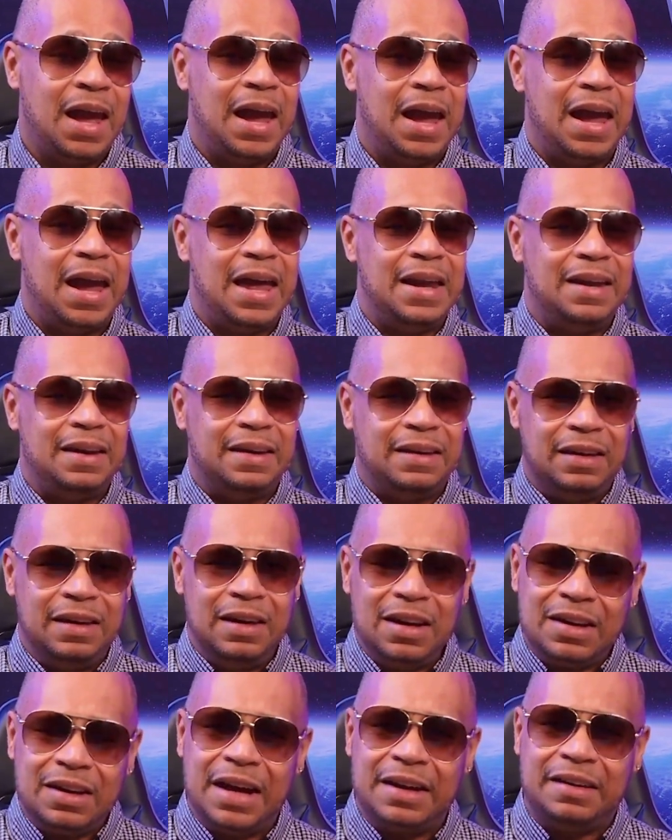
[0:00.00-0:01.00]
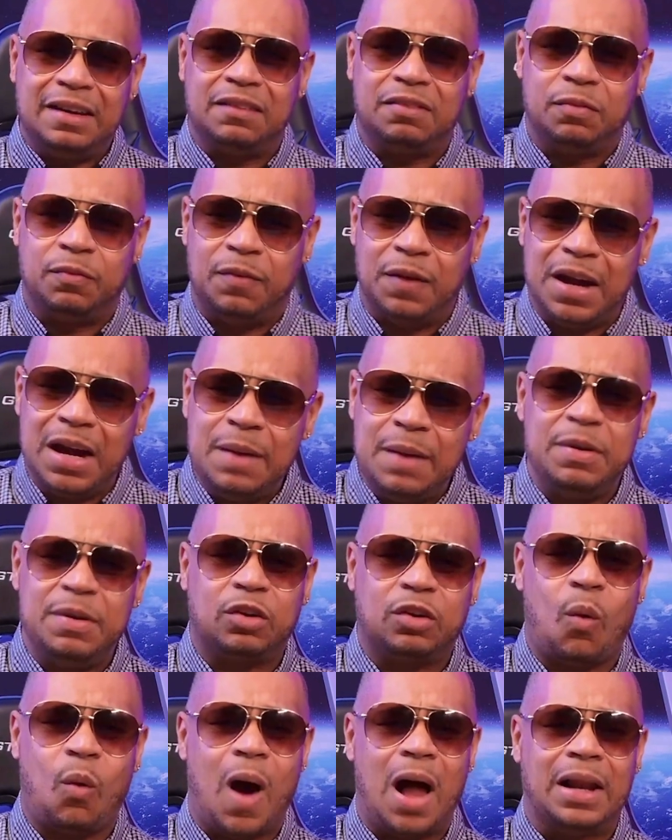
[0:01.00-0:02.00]
And look at this
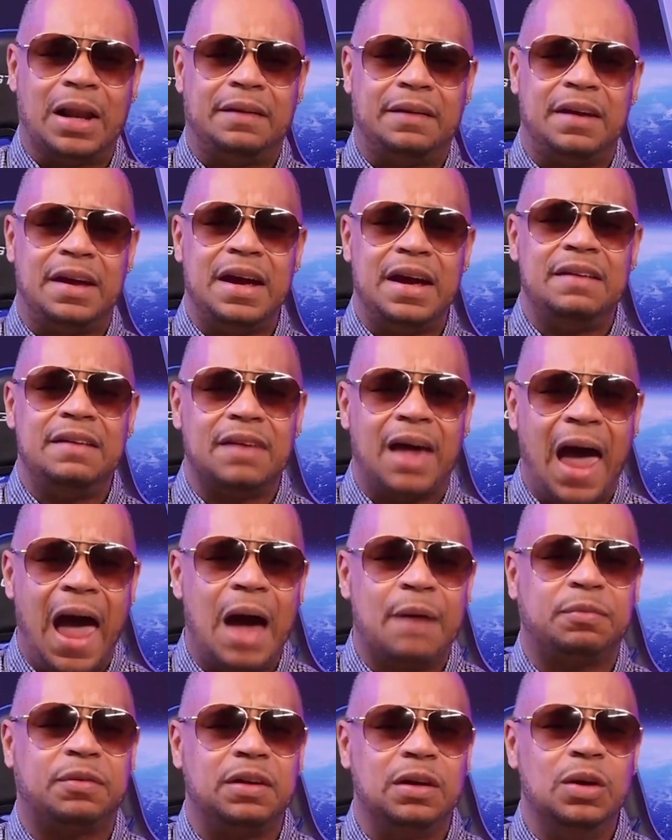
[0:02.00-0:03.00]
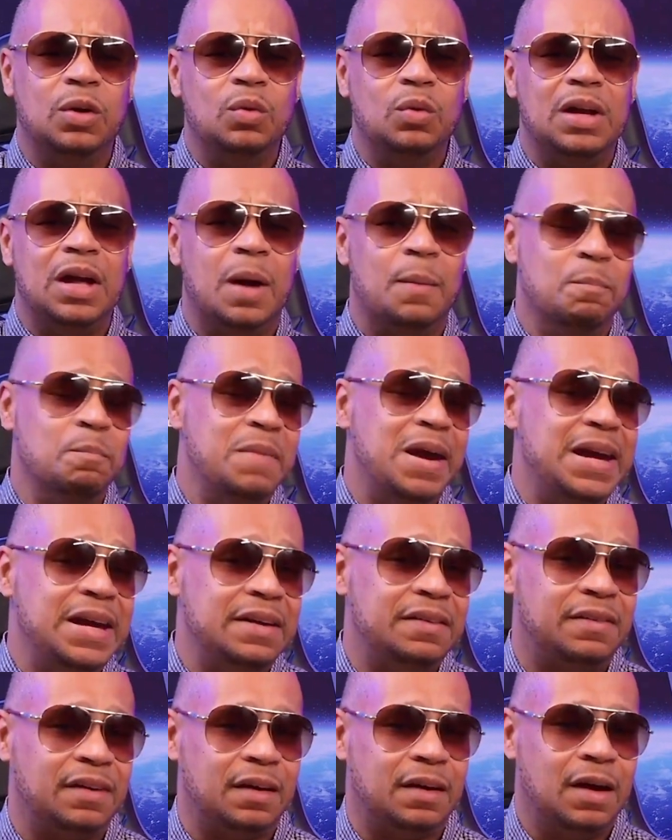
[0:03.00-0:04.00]
image quality. It's absolutely
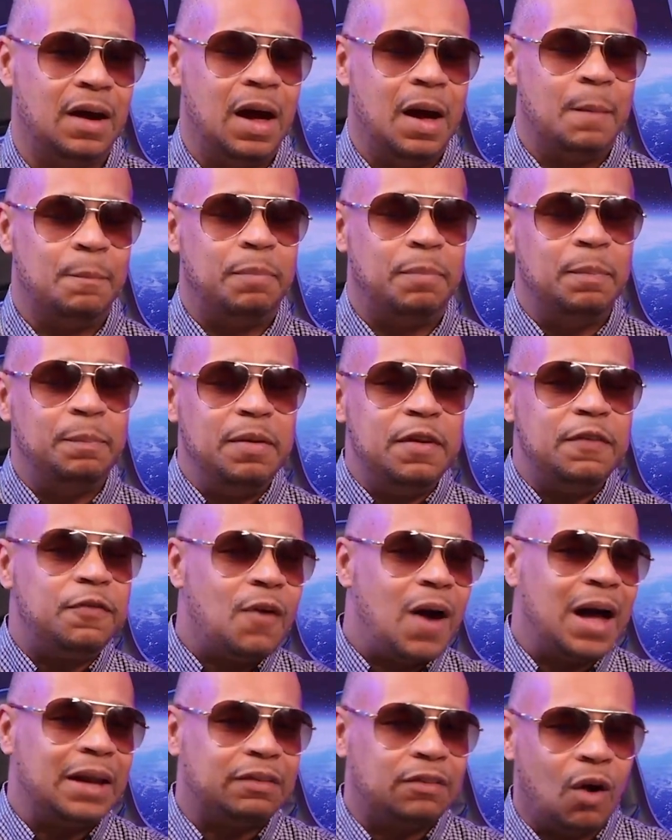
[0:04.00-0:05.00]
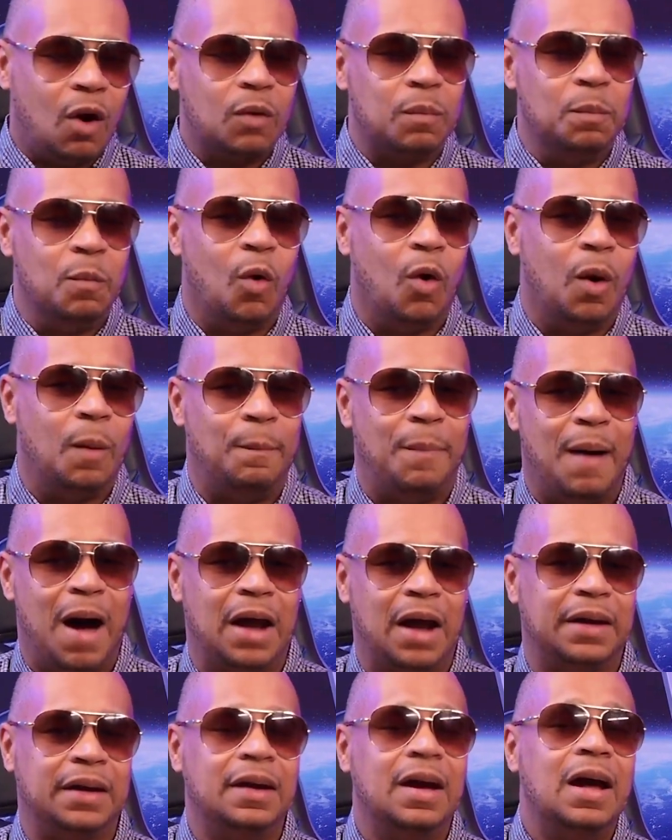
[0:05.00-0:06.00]
amazing. But before I talk more
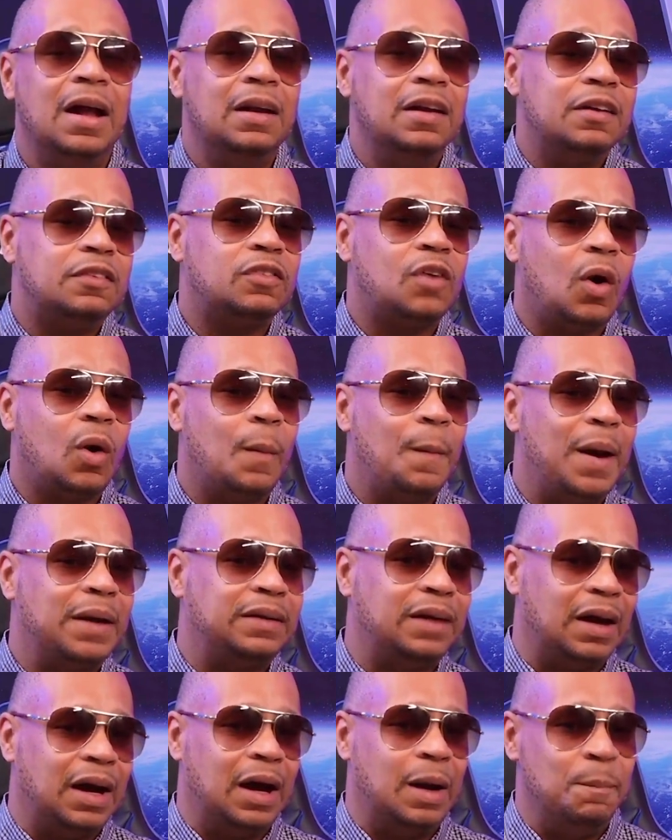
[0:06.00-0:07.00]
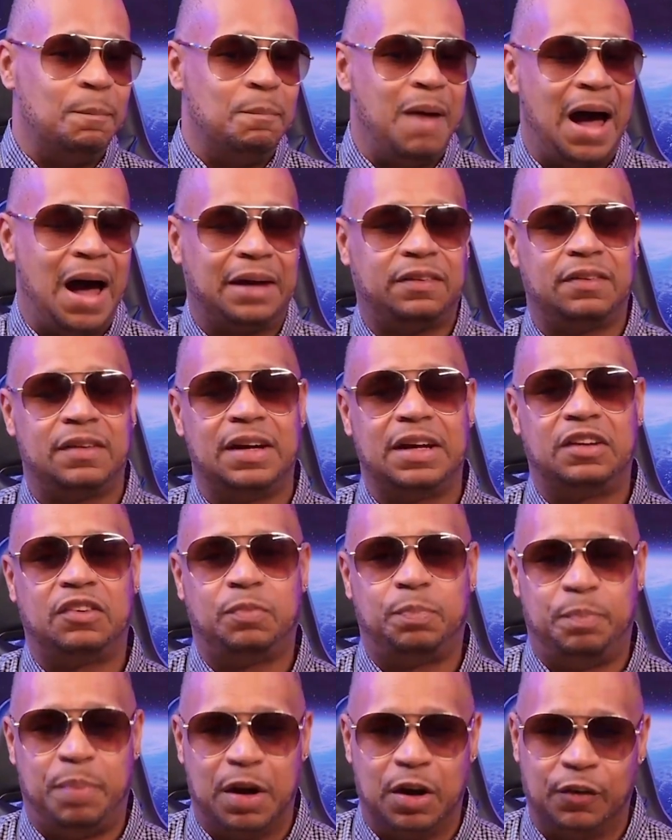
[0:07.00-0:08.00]
about it, let's talk about the unboxing
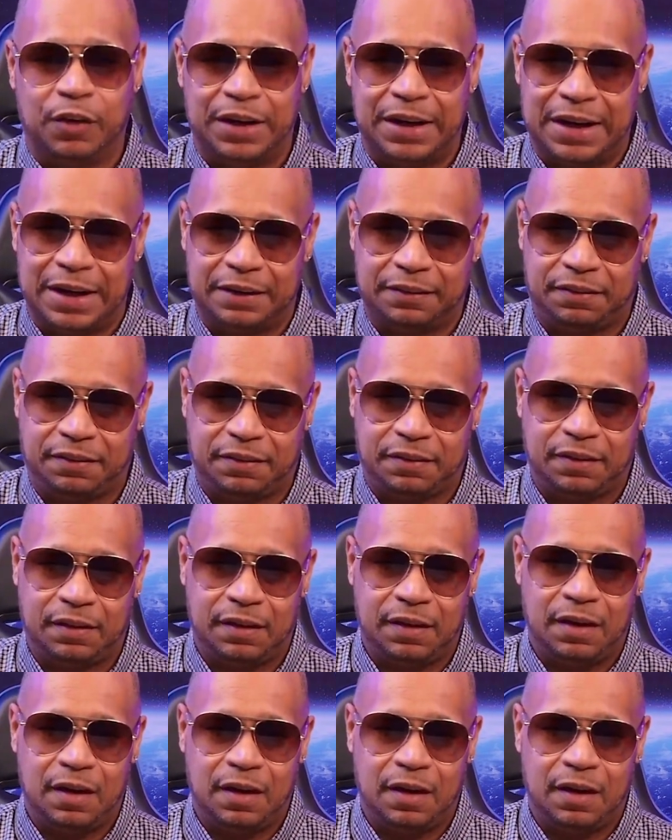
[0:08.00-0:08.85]
experience.